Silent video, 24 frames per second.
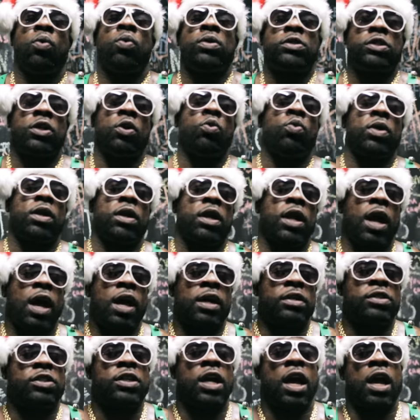What's up with the
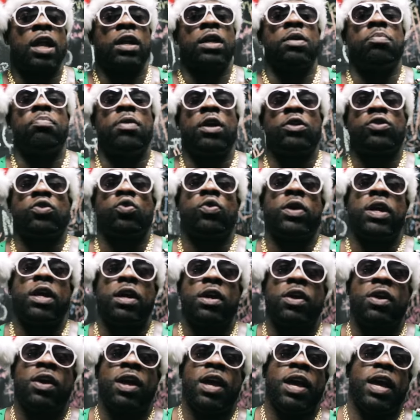guys? Kali Muscle
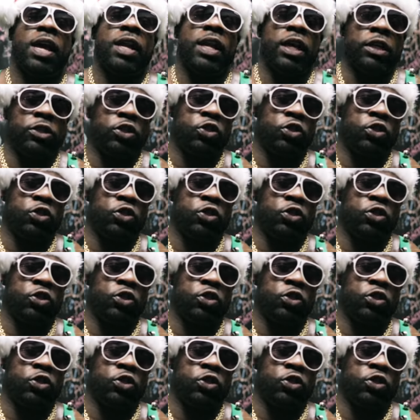here, and as